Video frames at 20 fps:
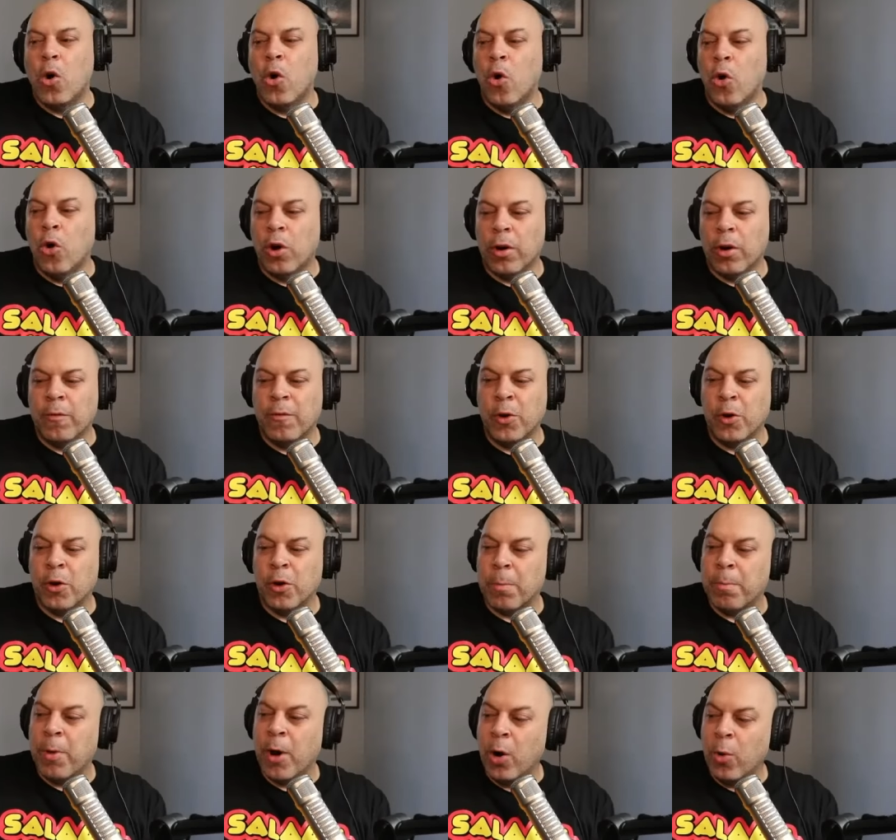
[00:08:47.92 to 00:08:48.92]
Or if you're
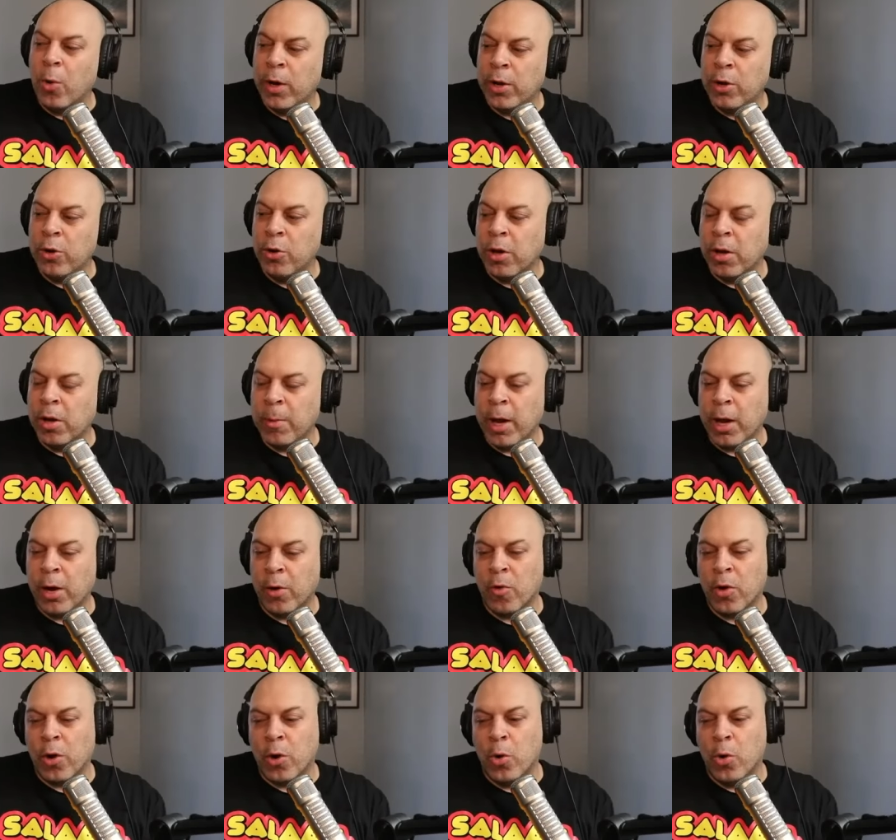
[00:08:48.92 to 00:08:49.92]
a poet, you can make
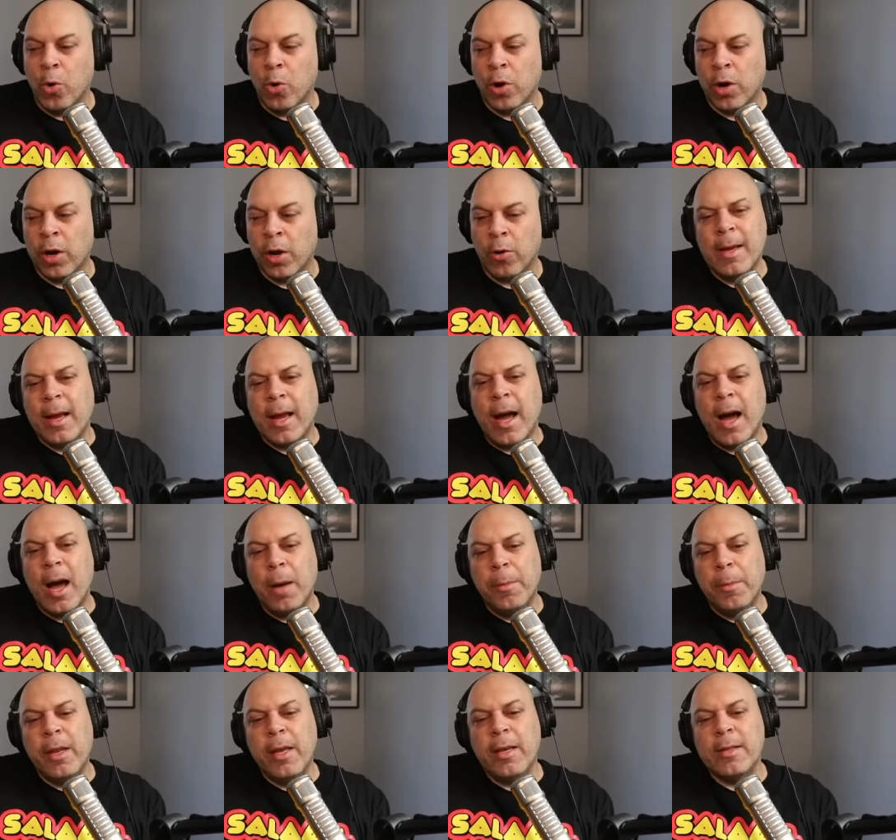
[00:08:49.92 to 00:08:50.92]
a recording. Or
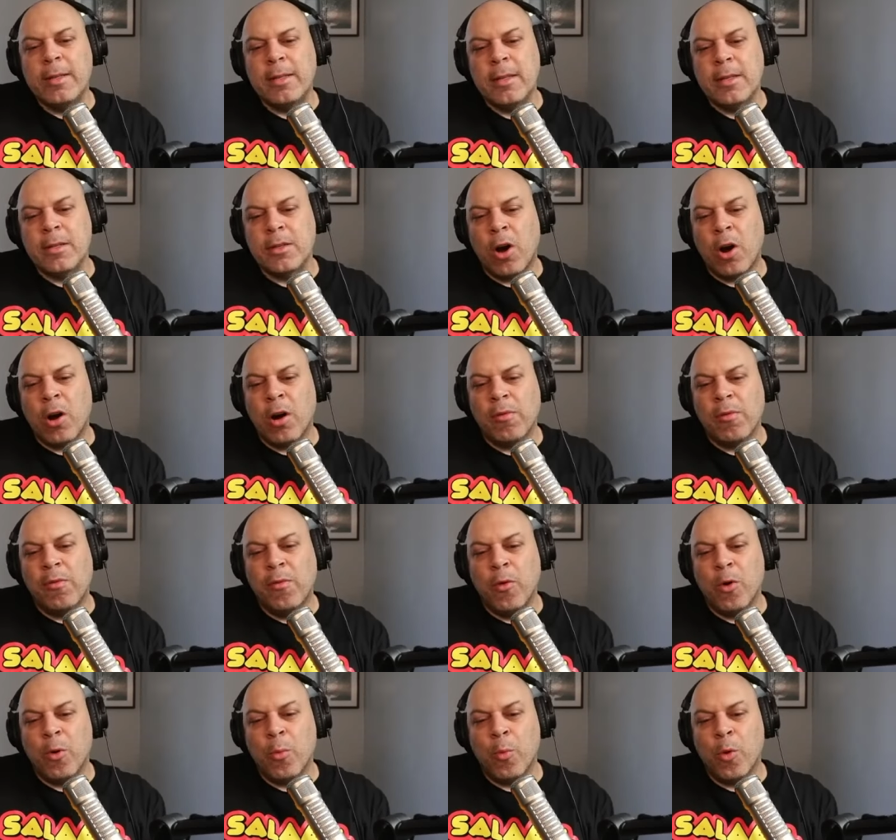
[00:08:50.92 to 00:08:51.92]
comedy is this art
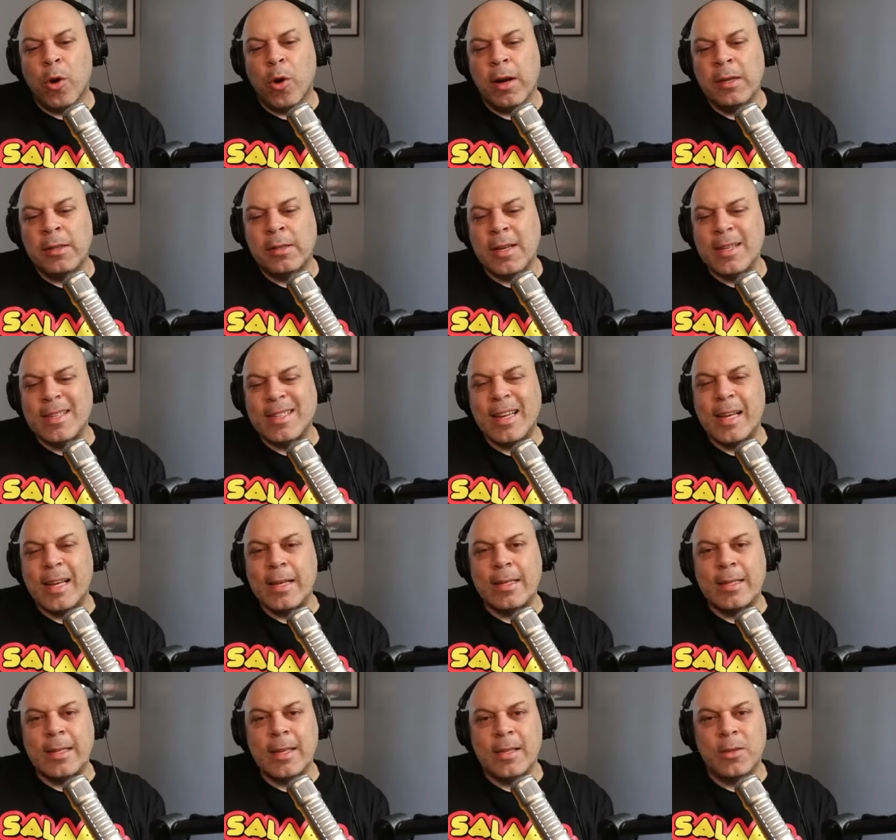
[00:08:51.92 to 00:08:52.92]
form where it doesn't
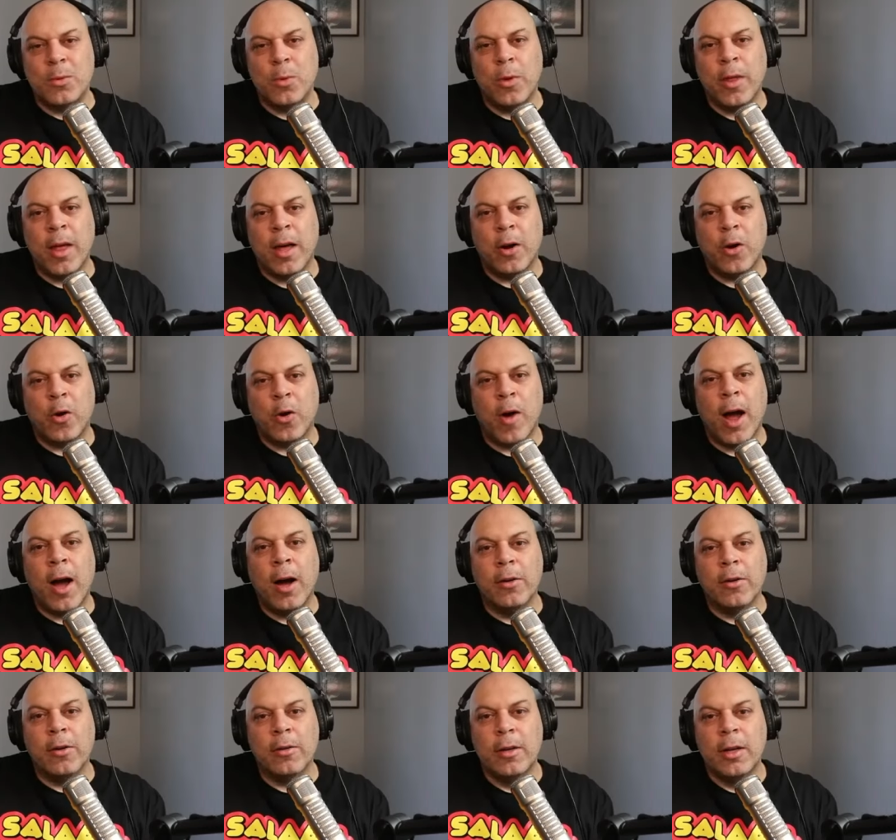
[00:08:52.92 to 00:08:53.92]
exist without a
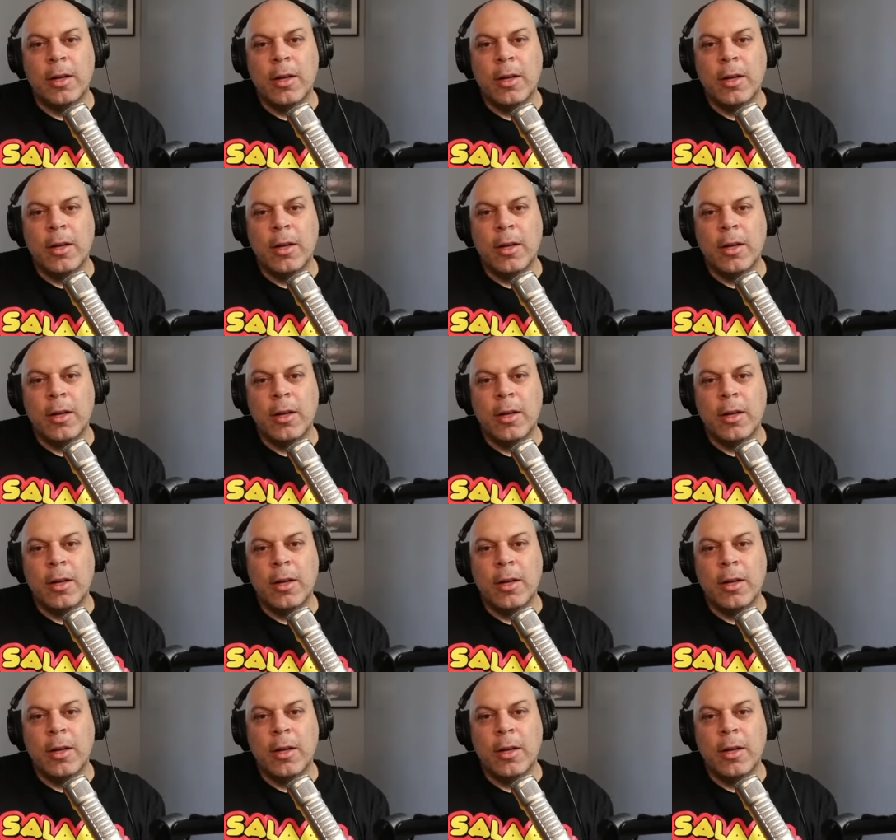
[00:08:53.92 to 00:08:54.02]
crowd.